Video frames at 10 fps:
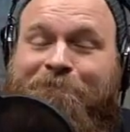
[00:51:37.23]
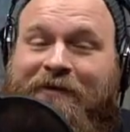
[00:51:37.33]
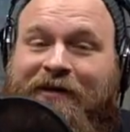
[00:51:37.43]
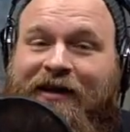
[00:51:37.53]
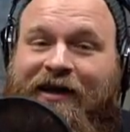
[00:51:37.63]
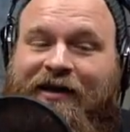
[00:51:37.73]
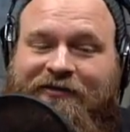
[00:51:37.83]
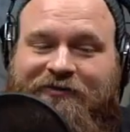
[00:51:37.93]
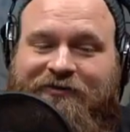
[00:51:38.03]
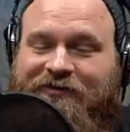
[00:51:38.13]
Yeah,
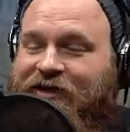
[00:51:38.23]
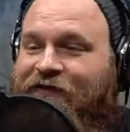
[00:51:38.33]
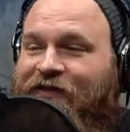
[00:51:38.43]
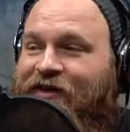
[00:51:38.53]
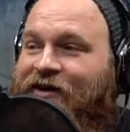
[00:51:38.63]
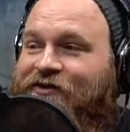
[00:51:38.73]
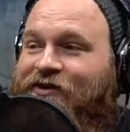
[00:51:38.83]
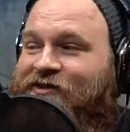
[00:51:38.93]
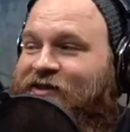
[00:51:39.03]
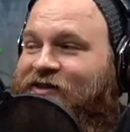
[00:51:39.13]
it was definitely an
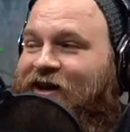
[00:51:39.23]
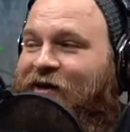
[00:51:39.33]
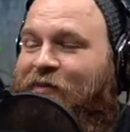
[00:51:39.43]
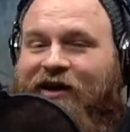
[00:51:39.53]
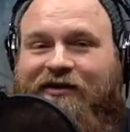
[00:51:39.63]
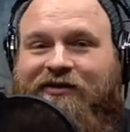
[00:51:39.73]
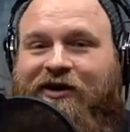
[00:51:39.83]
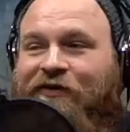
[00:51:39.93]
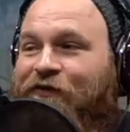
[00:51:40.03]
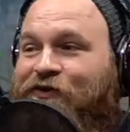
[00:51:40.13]
interesting time buying a
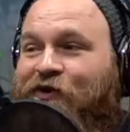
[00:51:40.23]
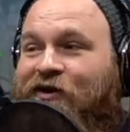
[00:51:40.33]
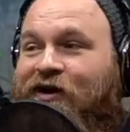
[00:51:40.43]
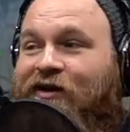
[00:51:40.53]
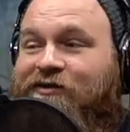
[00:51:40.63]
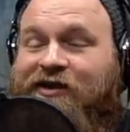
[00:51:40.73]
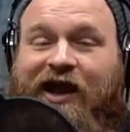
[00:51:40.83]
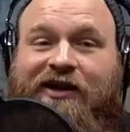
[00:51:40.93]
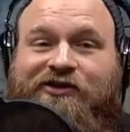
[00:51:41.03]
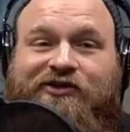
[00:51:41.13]
dog for $200
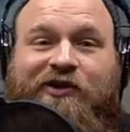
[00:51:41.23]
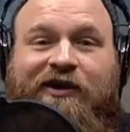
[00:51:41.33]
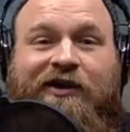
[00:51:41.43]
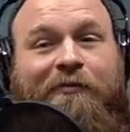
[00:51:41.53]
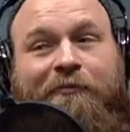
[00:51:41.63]
cash straight up.